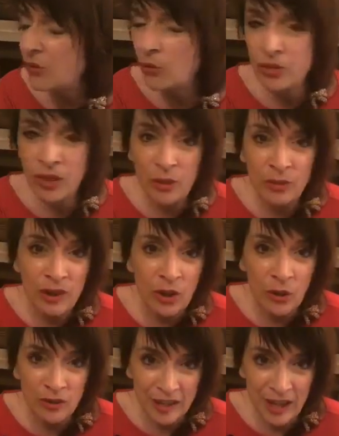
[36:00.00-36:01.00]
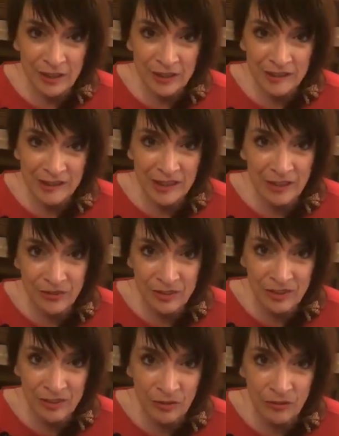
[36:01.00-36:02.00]
although the lockdown has
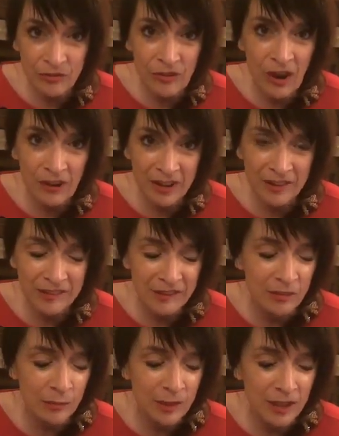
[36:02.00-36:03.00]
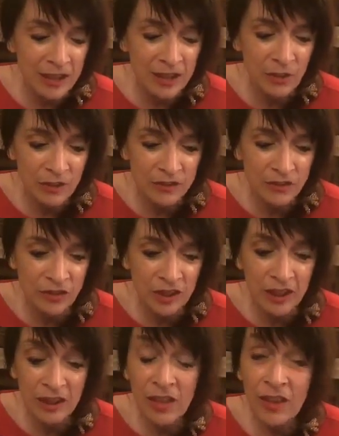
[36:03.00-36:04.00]
lifted very considerably in
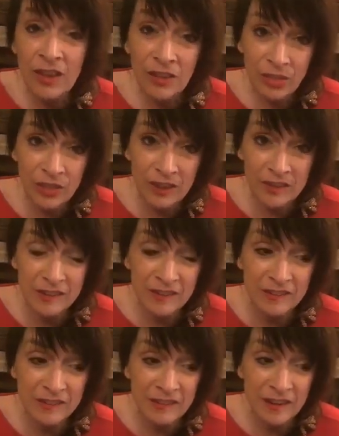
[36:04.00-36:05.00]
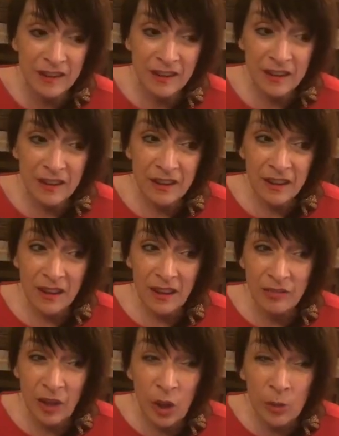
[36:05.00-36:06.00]
Austria, theatres
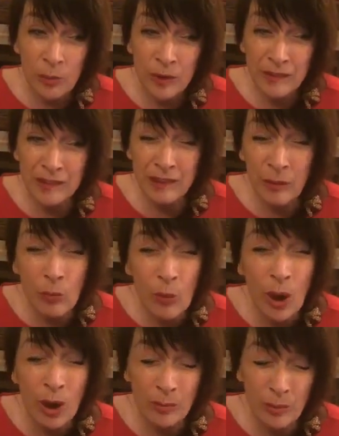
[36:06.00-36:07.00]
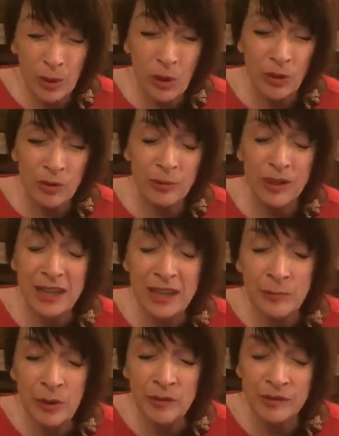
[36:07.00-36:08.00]
have opened somewhat, but not completely.
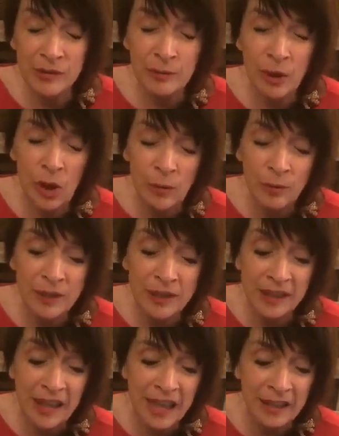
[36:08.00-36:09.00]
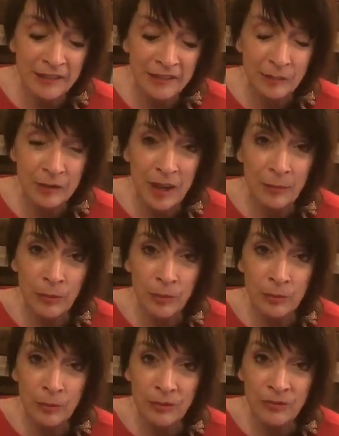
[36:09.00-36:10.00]
Most of them are opening again in September,
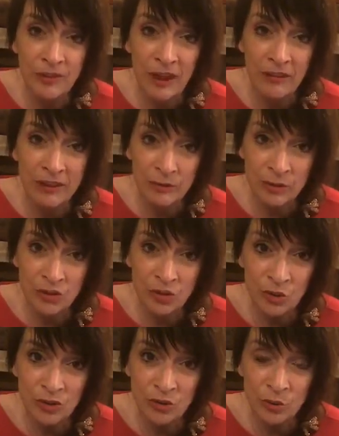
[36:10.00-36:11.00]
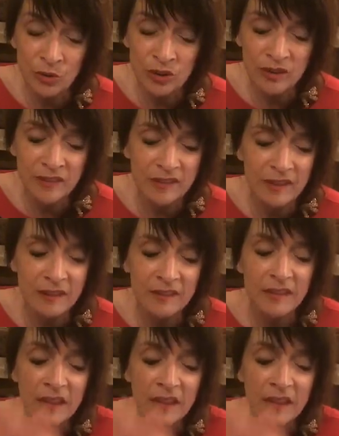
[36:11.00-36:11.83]
but with very reduced audiences.